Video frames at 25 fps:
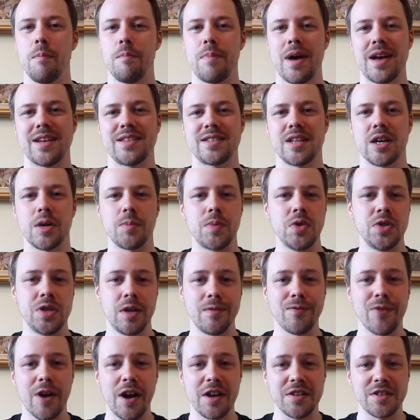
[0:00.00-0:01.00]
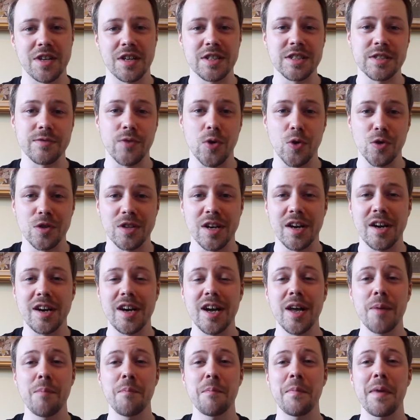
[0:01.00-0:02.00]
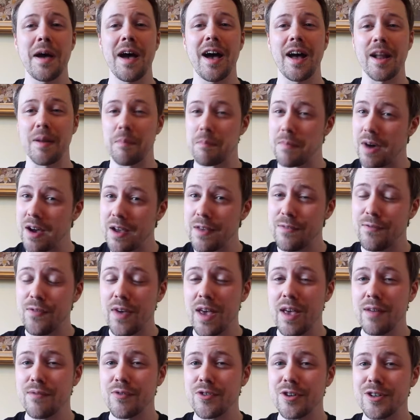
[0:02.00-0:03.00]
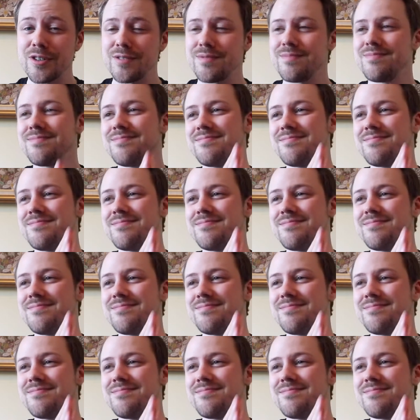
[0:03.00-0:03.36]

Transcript: Best RPG franchise of all time, and my favourite,